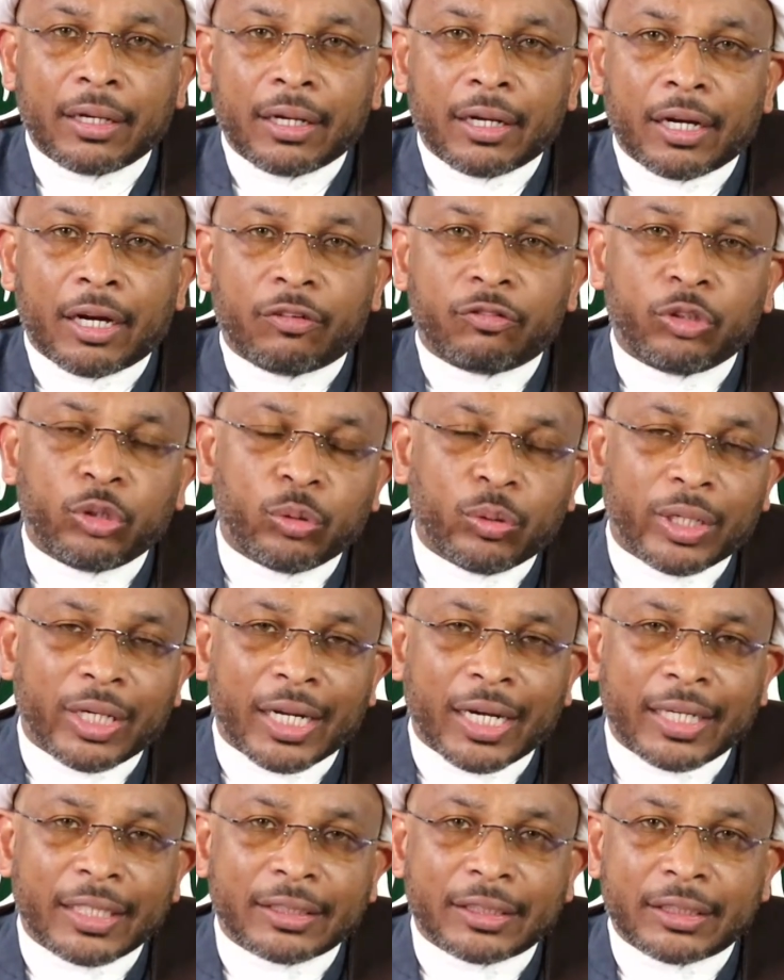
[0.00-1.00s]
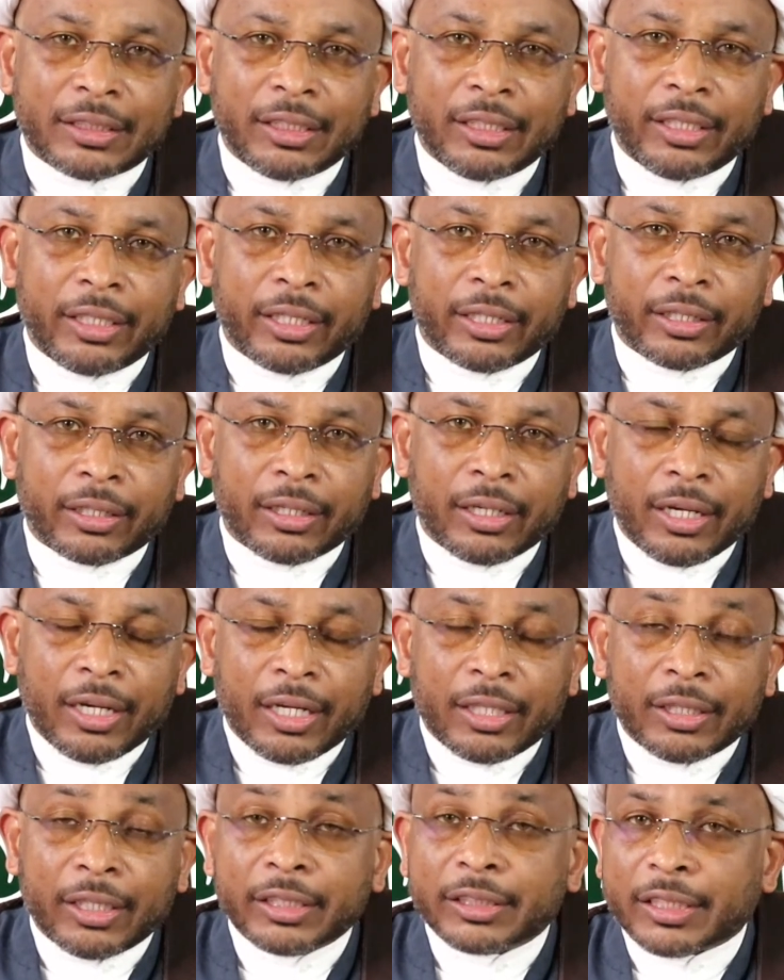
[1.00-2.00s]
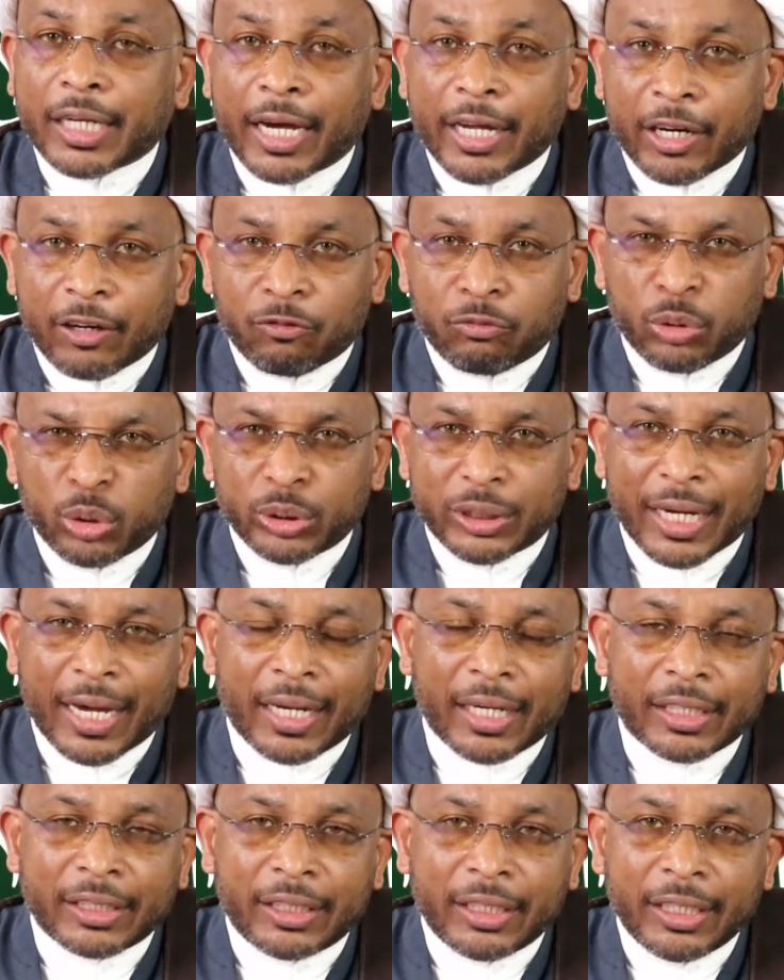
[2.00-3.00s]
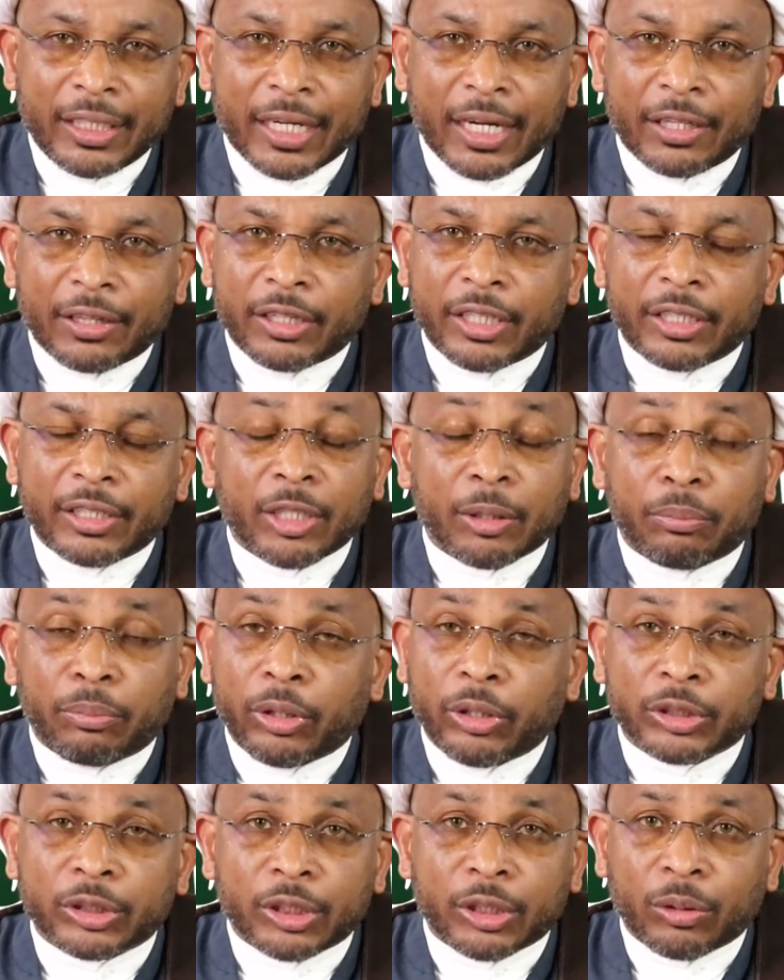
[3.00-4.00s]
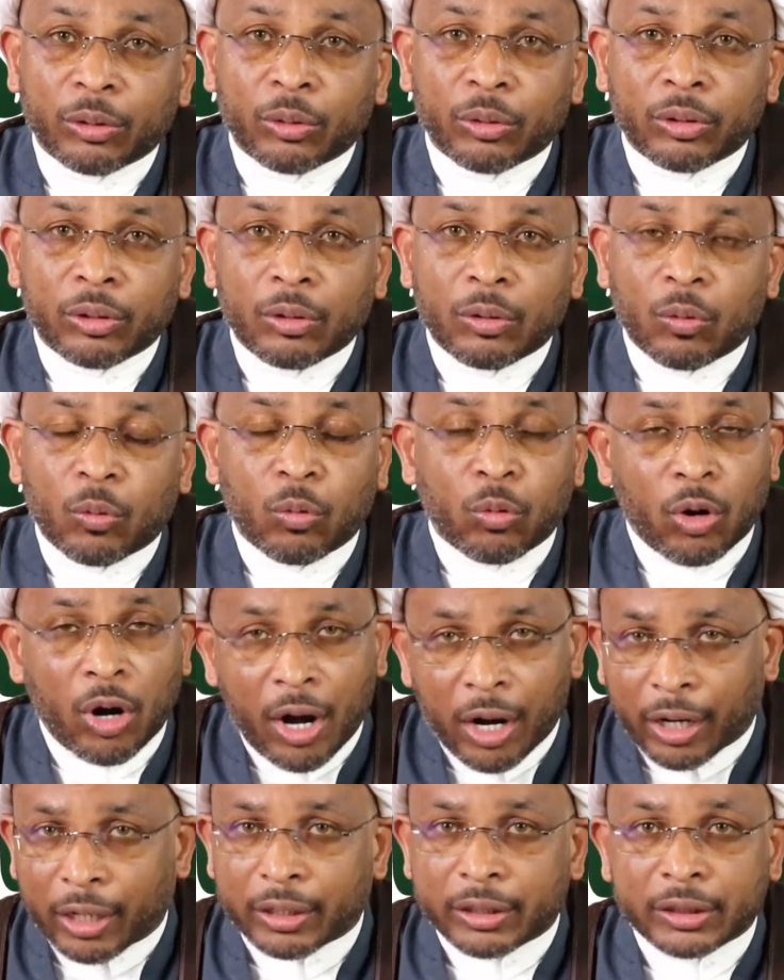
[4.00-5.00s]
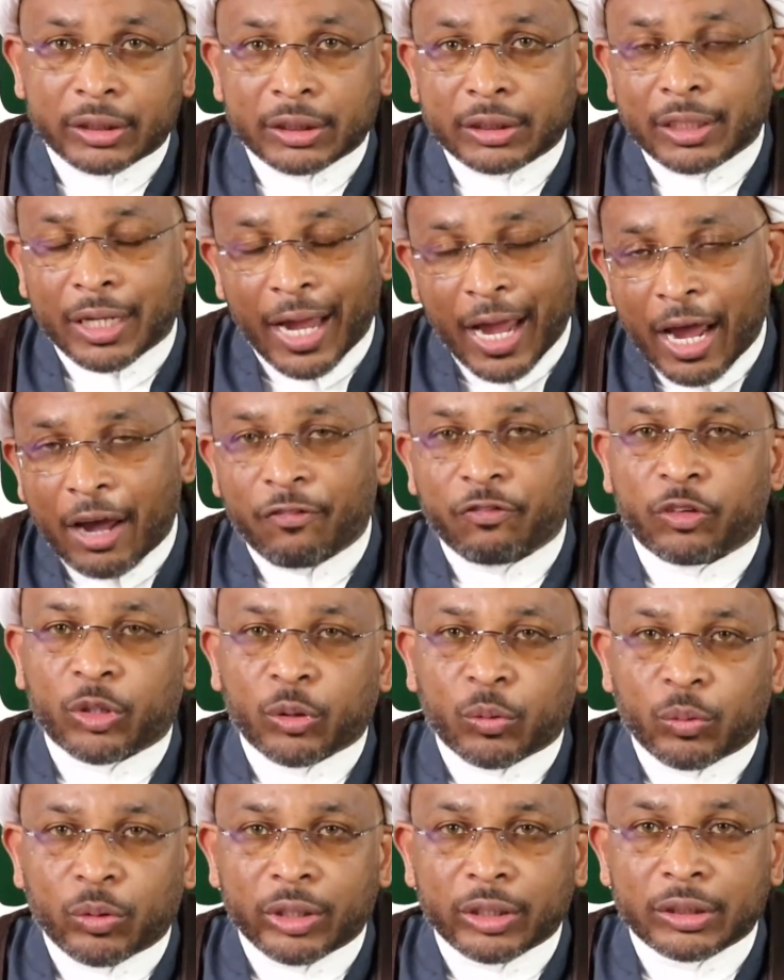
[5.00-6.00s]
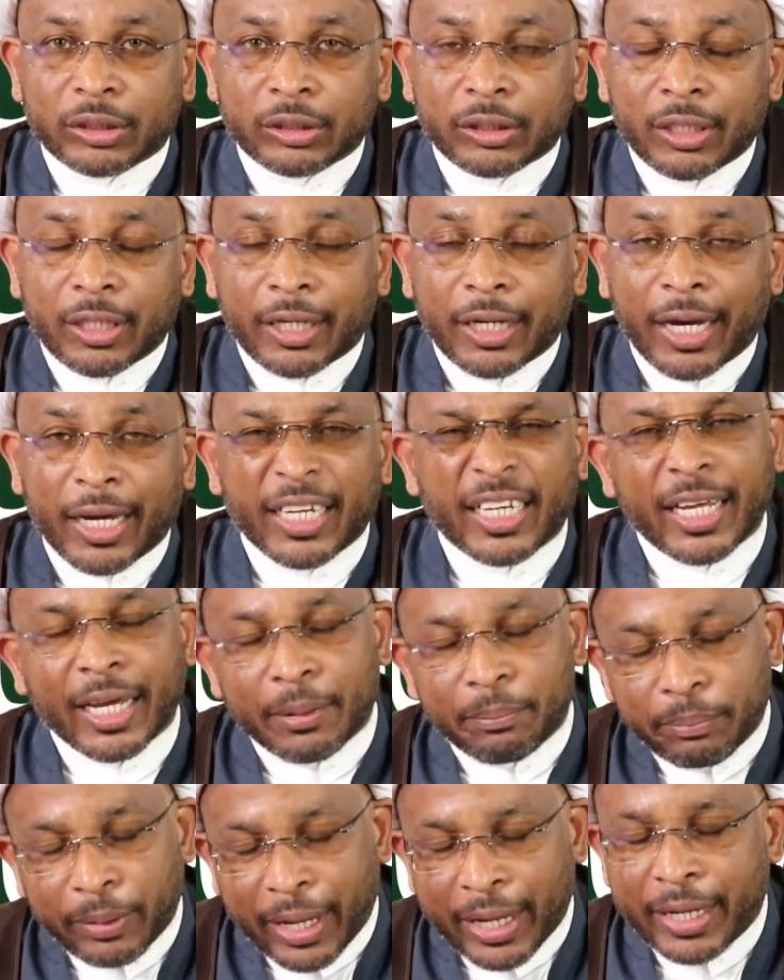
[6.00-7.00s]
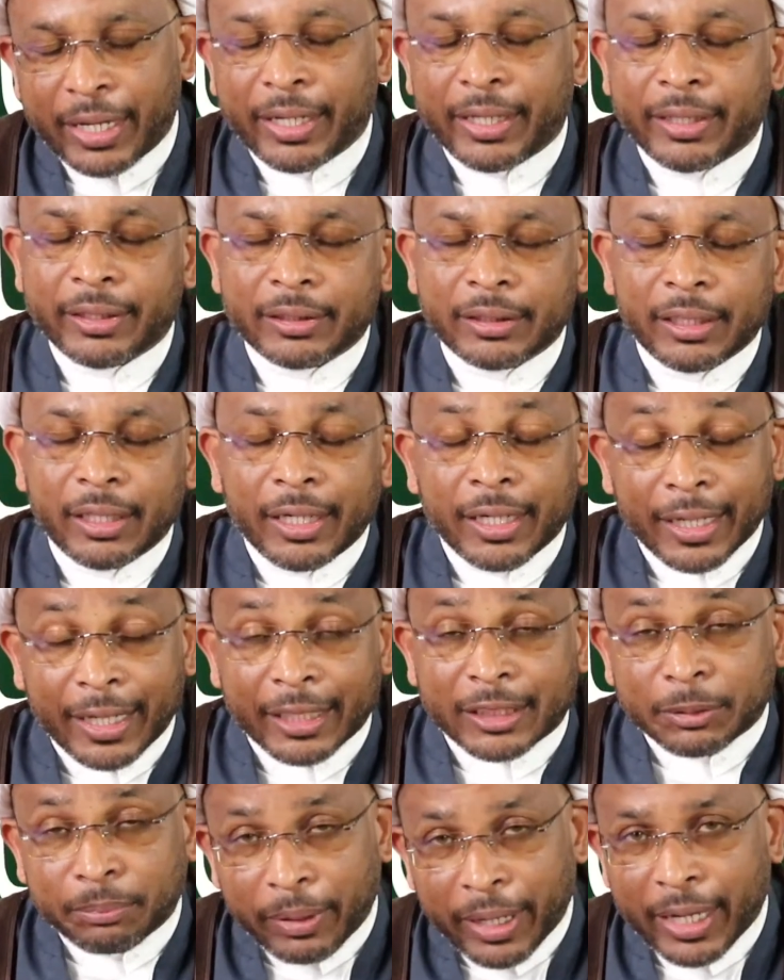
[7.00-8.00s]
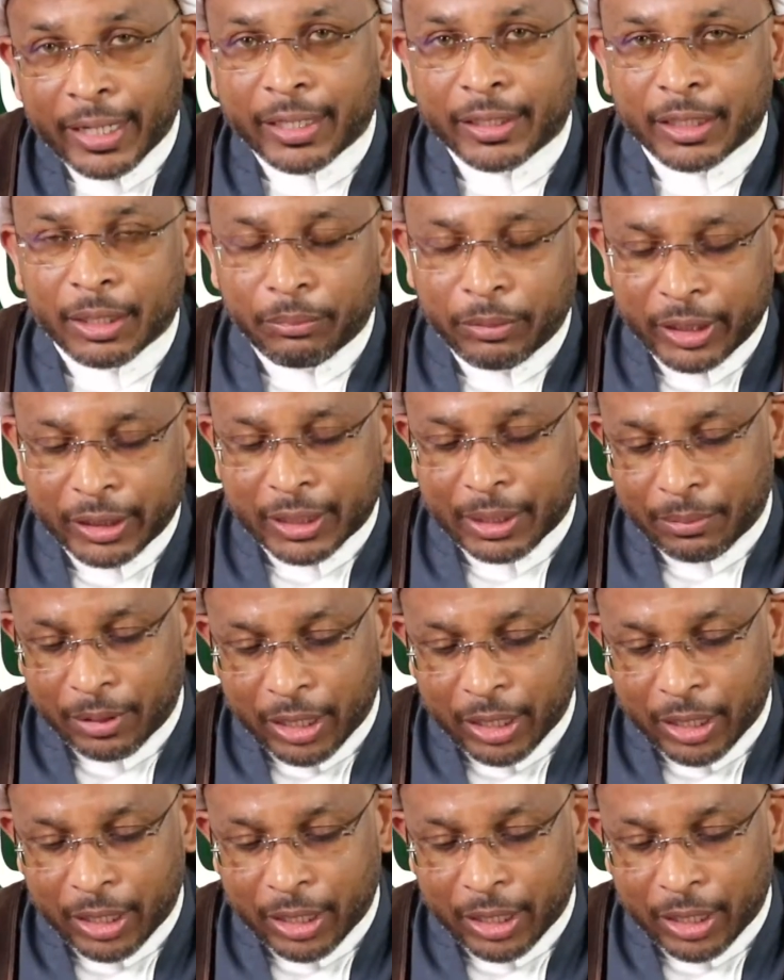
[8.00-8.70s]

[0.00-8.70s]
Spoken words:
of you and I seeing this kind of brutality, and then the person walks afterwards and gets paid in the meantime.